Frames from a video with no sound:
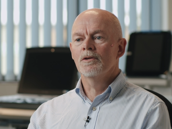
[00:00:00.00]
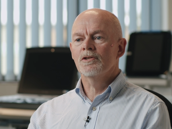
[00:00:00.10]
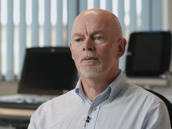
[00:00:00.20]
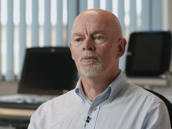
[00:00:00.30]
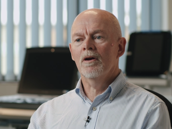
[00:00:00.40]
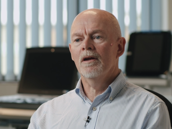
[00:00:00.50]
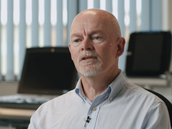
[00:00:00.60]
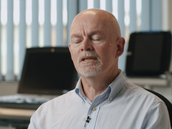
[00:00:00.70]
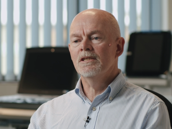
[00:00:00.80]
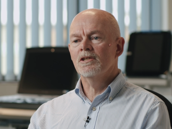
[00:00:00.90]
so I'm not going
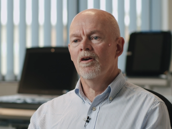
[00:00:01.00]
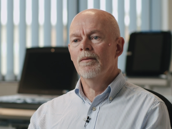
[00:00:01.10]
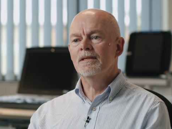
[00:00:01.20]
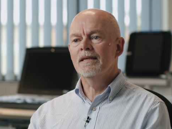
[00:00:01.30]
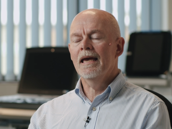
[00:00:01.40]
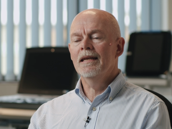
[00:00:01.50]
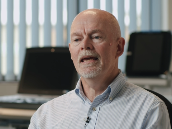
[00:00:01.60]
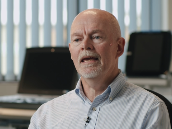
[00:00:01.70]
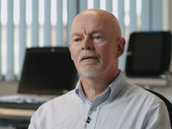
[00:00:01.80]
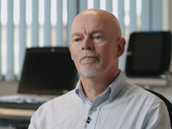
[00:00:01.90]
to describe it again
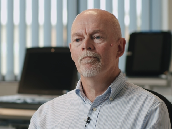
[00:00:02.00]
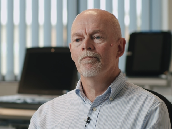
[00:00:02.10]
here.